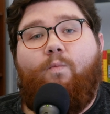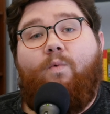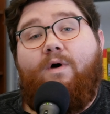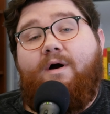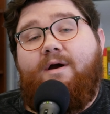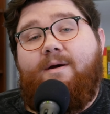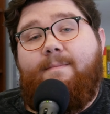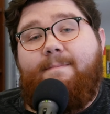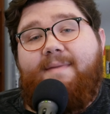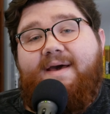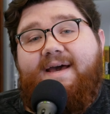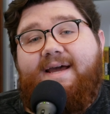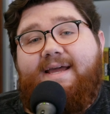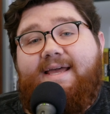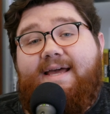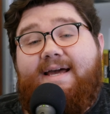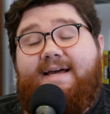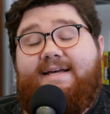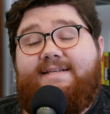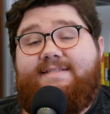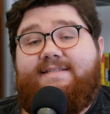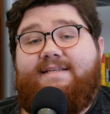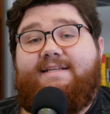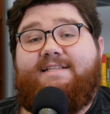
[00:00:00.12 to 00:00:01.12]
Welcome back,
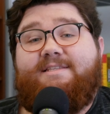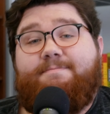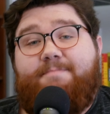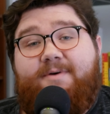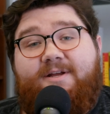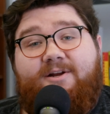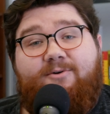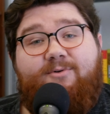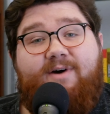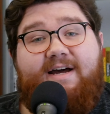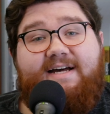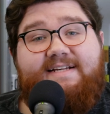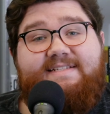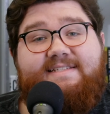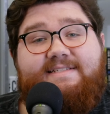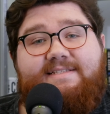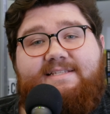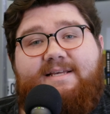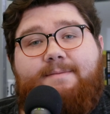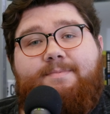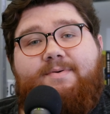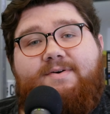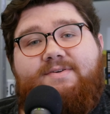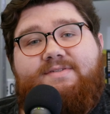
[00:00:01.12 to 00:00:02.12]
guys. It's been a while
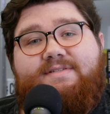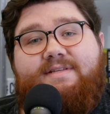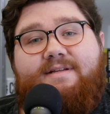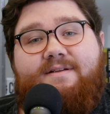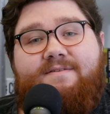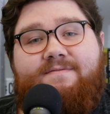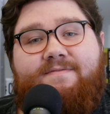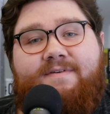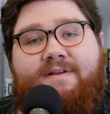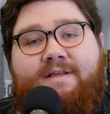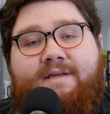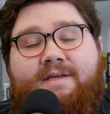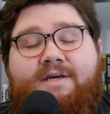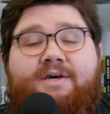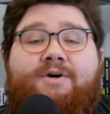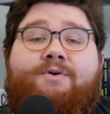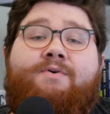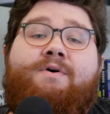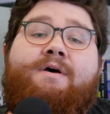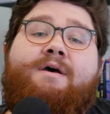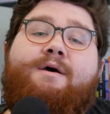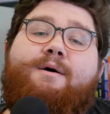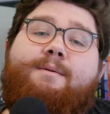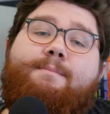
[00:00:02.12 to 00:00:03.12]
since I posted a
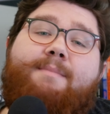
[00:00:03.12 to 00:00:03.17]
video.